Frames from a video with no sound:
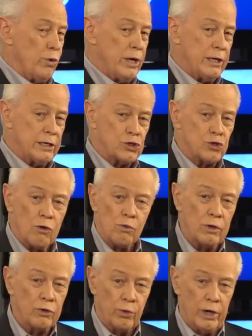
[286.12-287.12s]
quitting is no
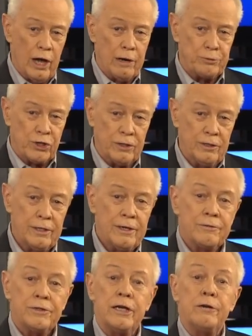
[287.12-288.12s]
longer an option,
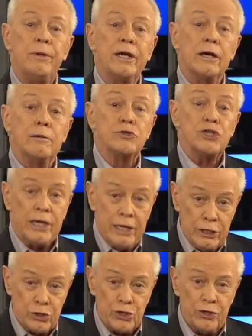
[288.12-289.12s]
then it becomes
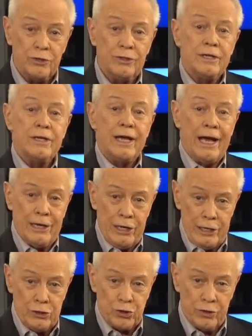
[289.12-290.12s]
easier and
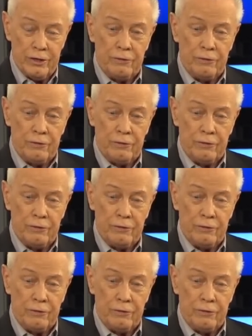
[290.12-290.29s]
easier.